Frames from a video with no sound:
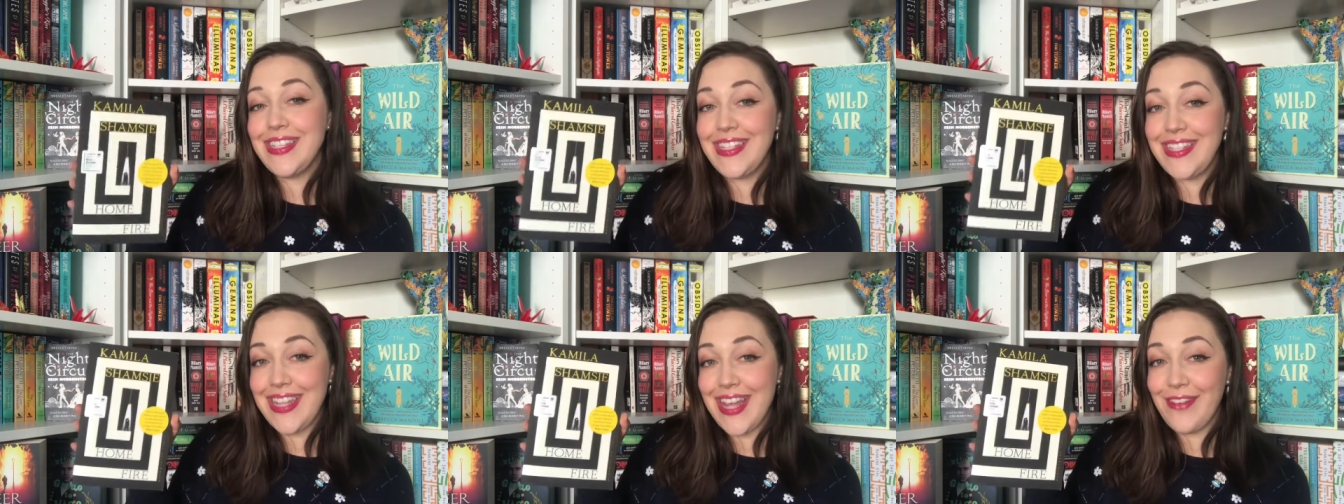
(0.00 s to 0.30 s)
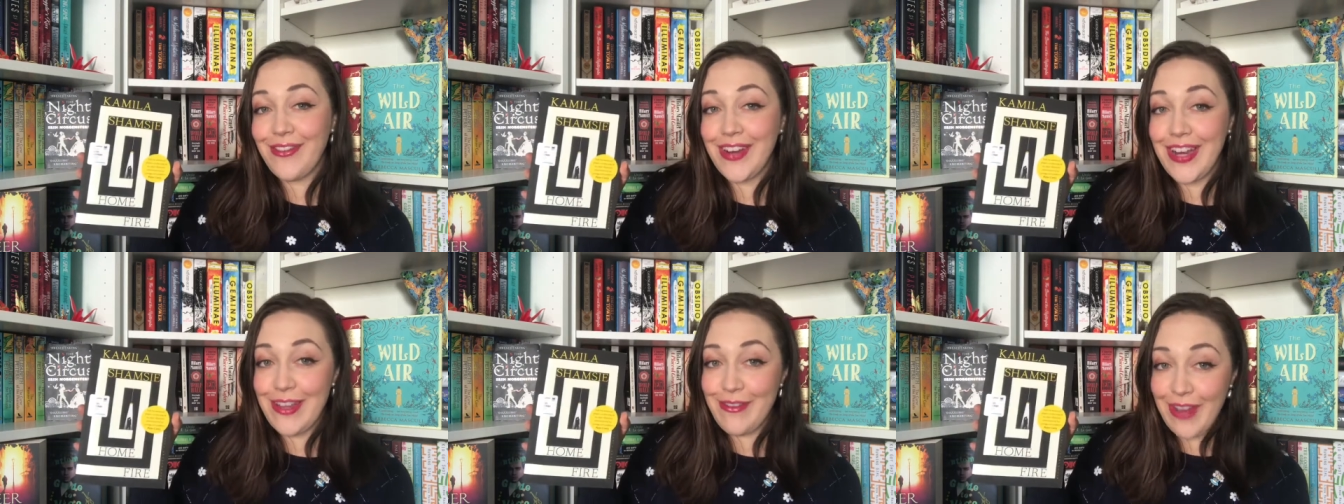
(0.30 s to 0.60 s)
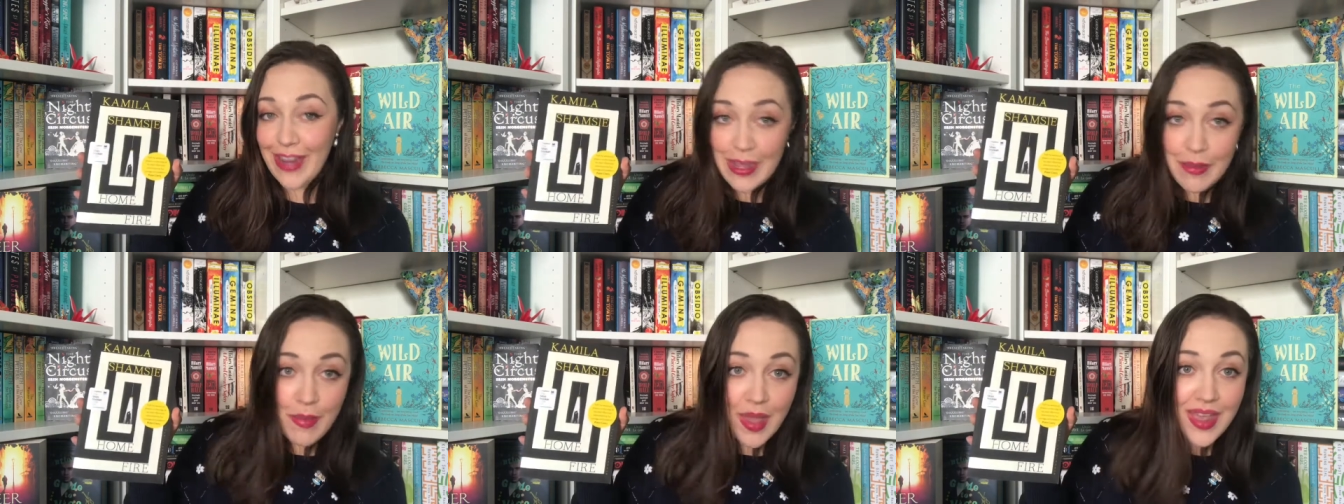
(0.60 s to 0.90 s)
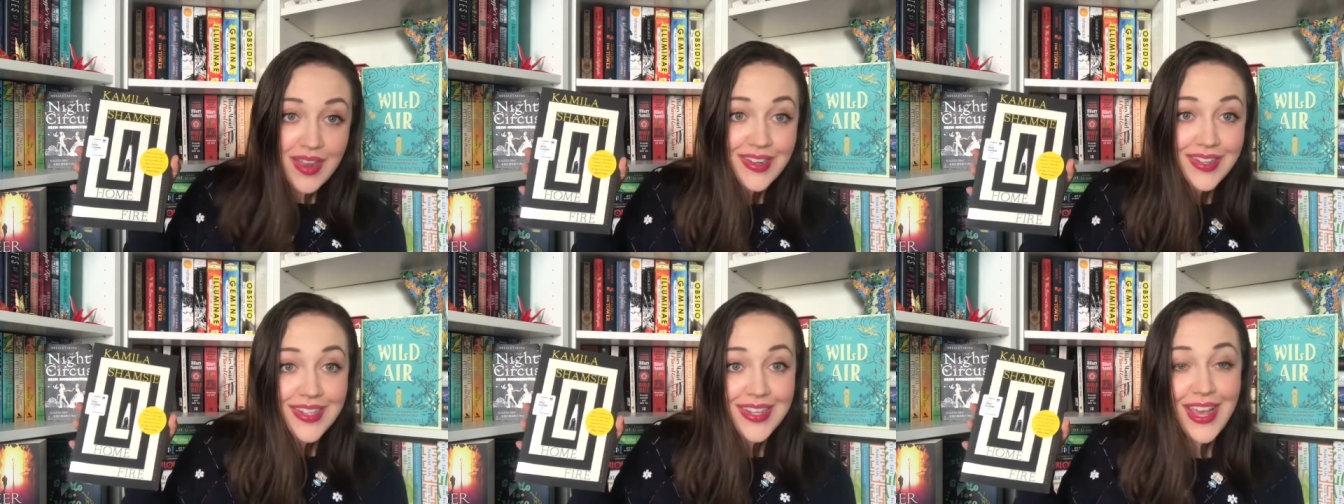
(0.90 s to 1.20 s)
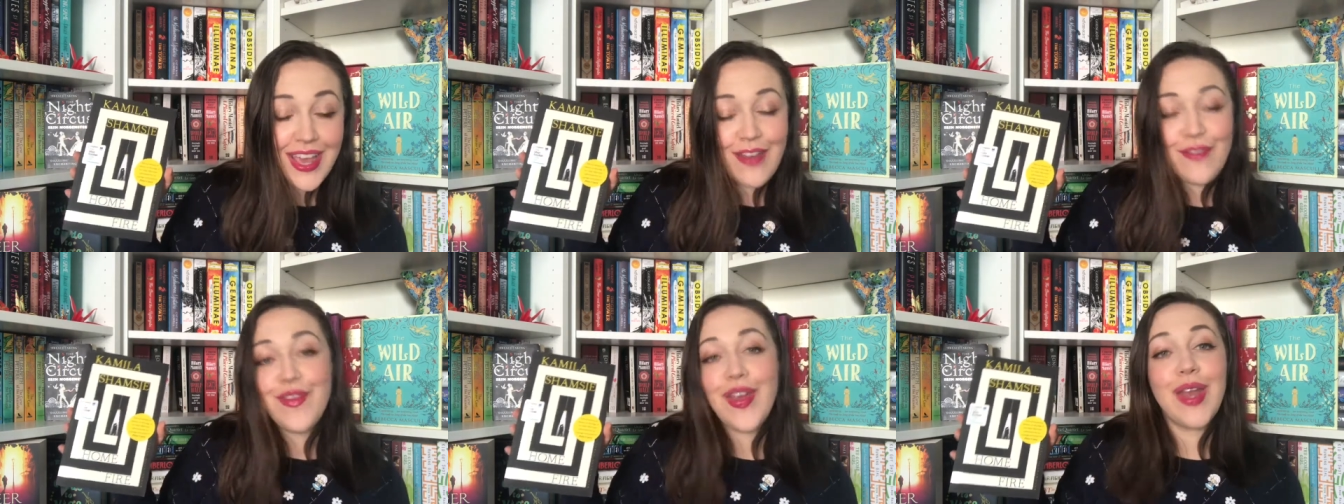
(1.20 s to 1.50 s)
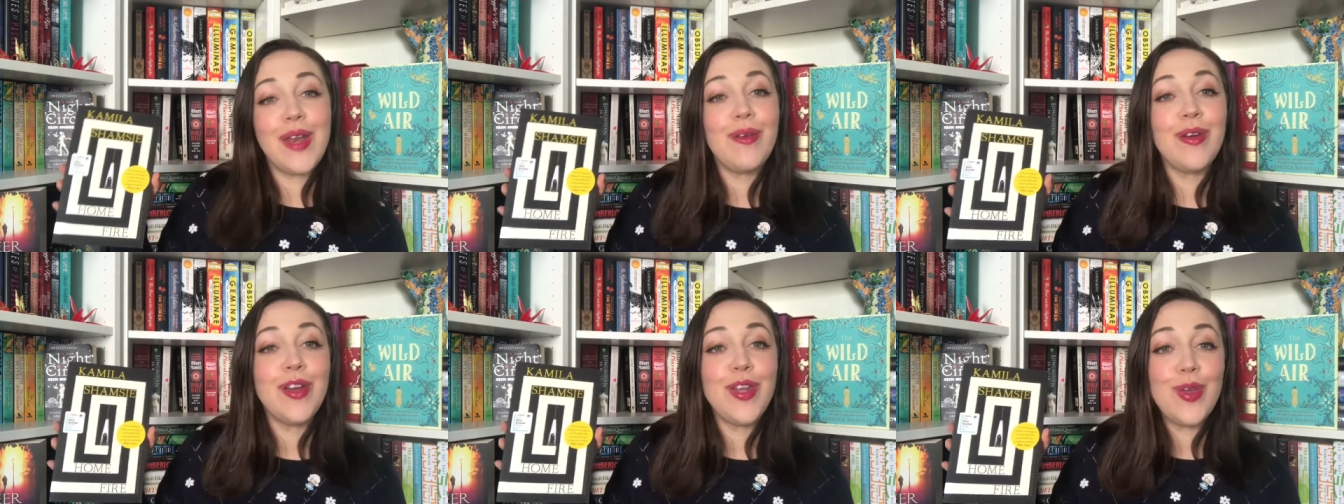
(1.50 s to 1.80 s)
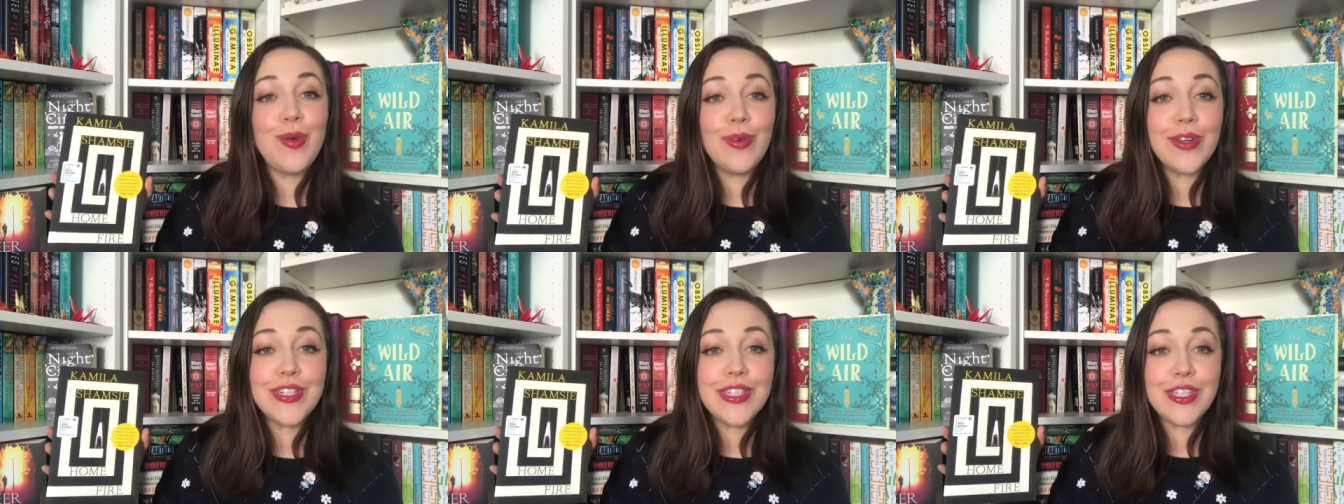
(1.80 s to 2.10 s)
definitely recommend for anyone
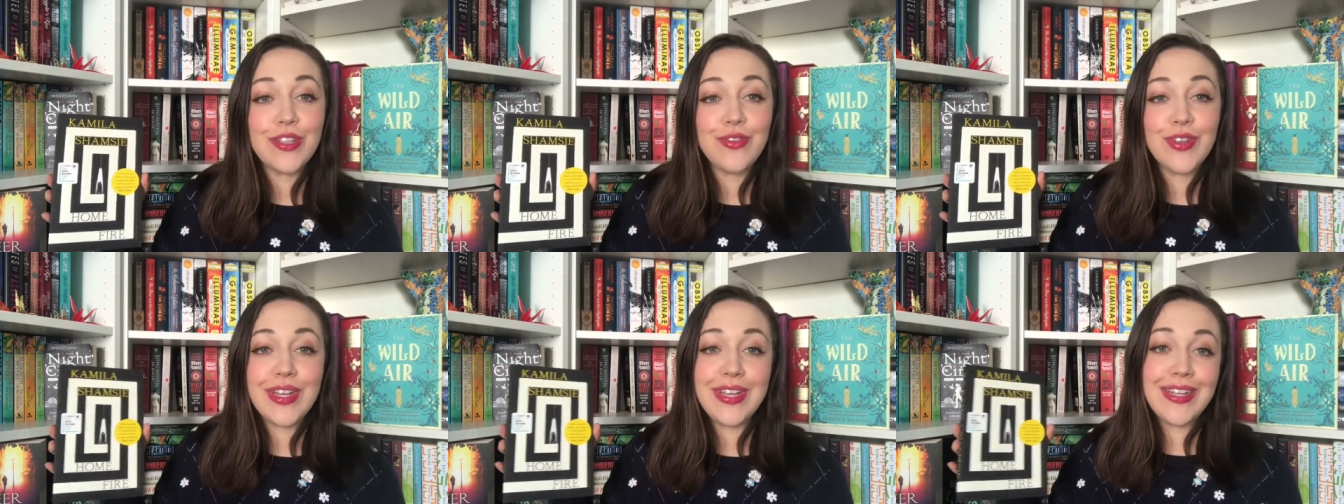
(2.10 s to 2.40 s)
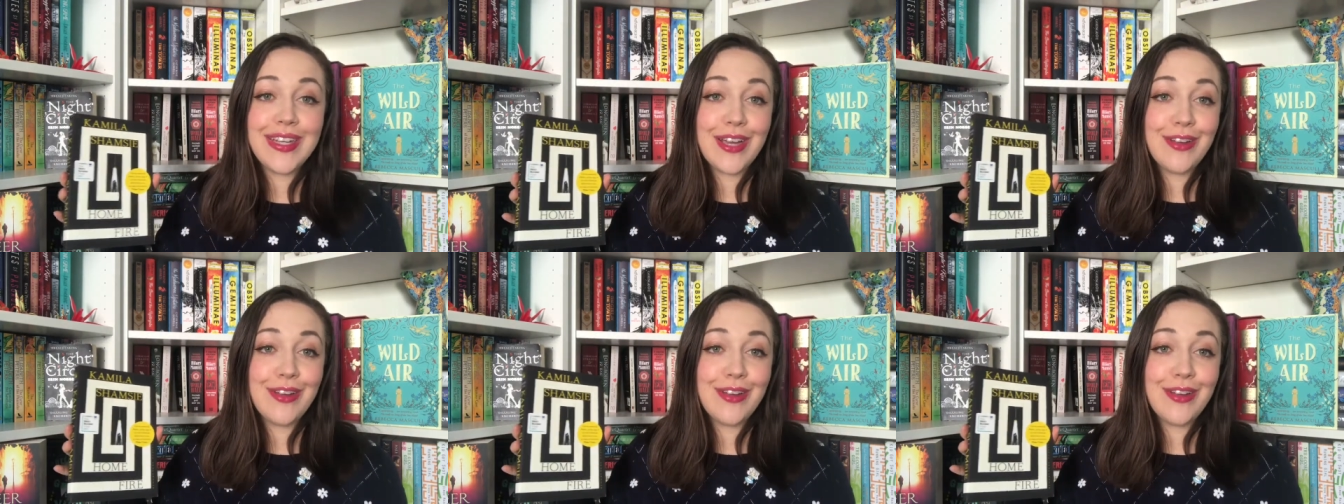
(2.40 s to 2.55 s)
who wants to read